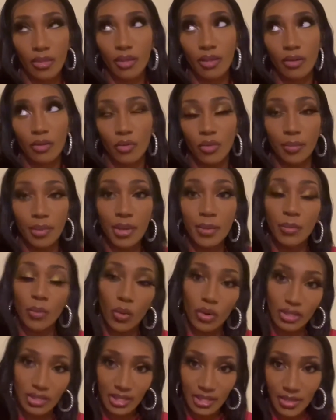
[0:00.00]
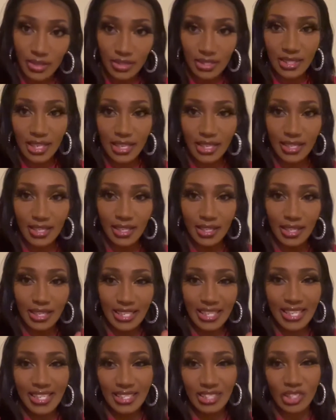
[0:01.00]
when people want to sit here and say
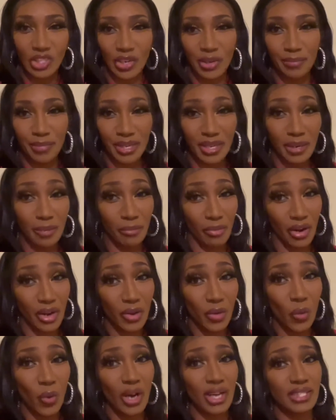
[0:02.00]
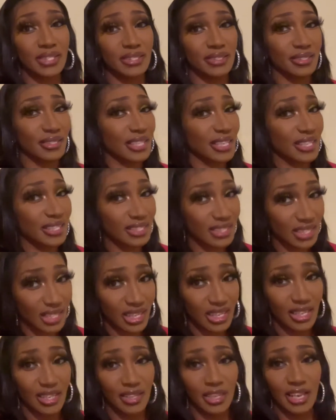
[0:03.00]
that kids are being brainwashed and things of
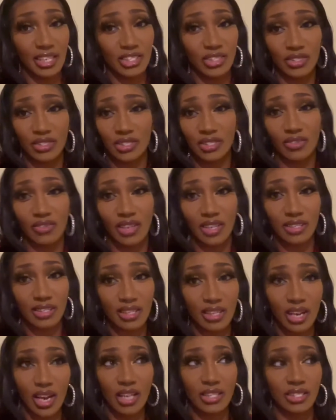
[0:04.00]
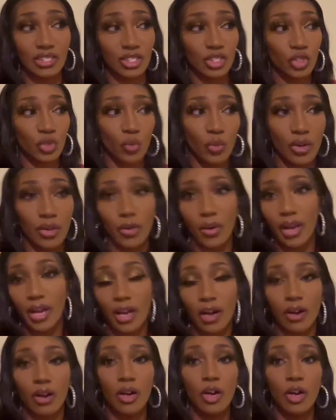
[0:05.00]
that nature and stuff like that, I just want to know how.